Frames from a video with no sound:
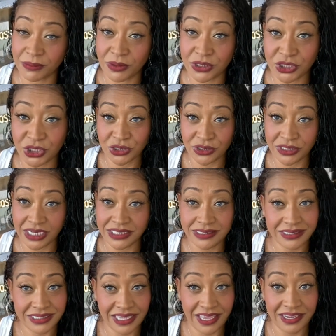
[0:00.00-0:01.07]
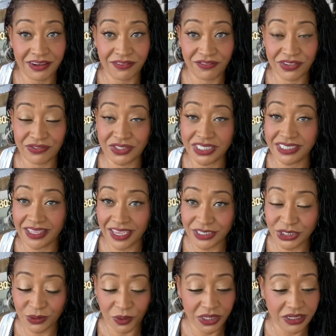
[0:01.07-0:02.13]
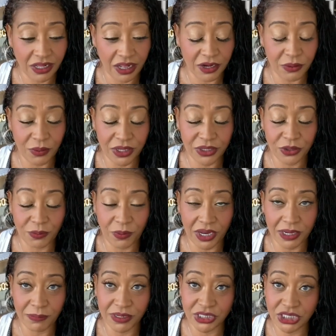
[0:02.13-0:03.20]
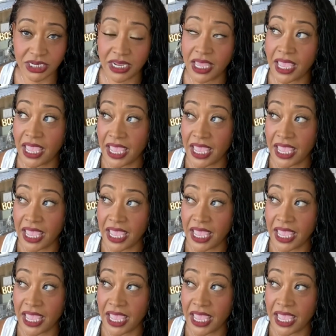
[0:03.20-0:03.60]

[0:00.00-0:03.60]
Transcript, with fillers: I'm going to you guys the 10, 15, and $20 week couponing budget.